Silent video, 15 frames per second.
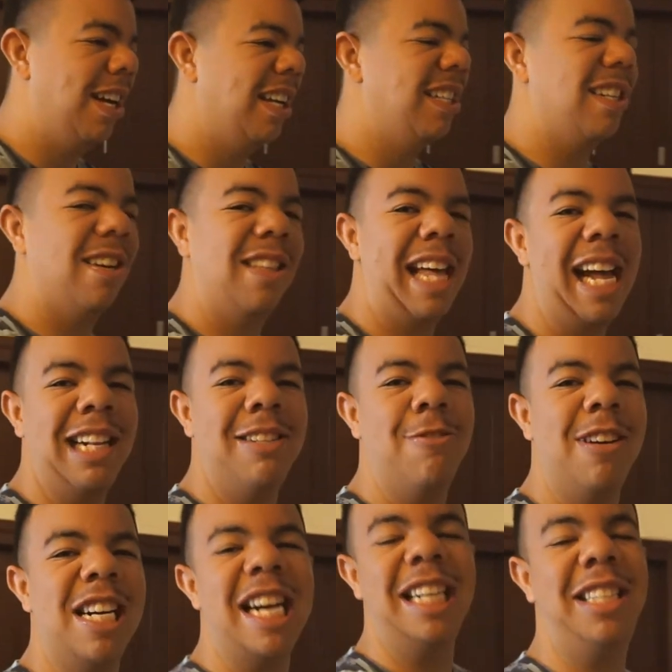So that's
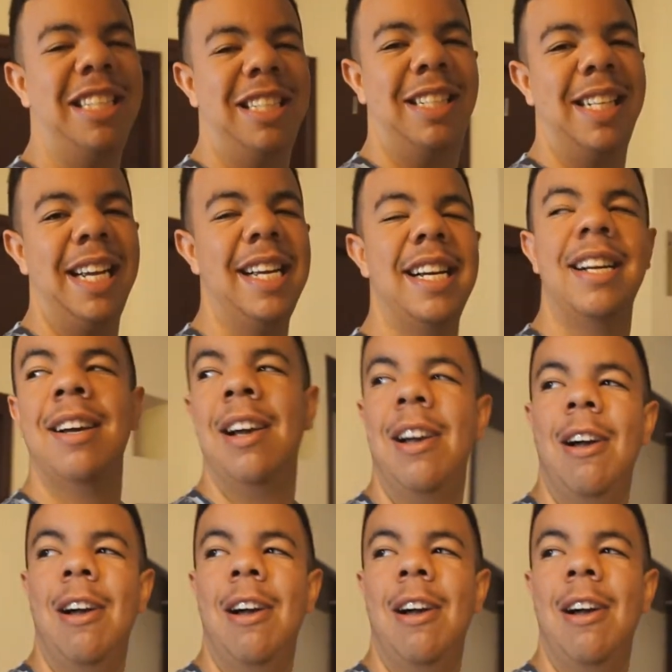what I just did.